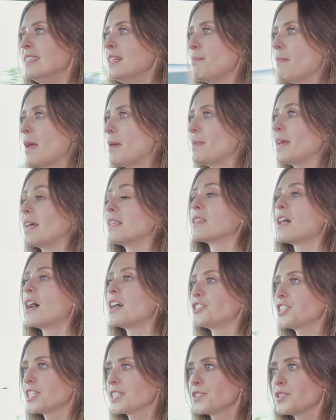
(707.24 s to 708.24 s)
maybe a
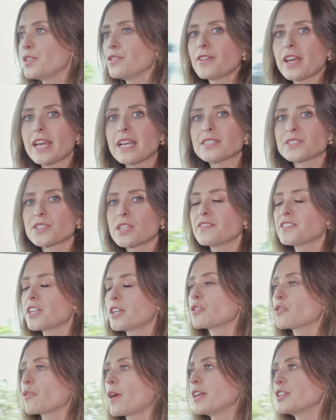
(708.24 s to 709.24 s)
large SUV. So they've
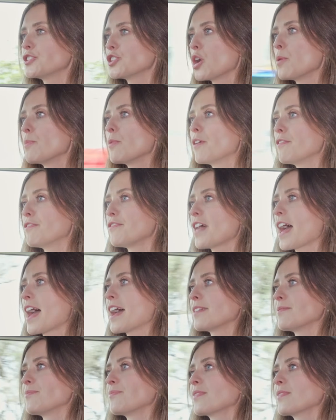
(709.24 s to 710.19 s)
done a great job of that.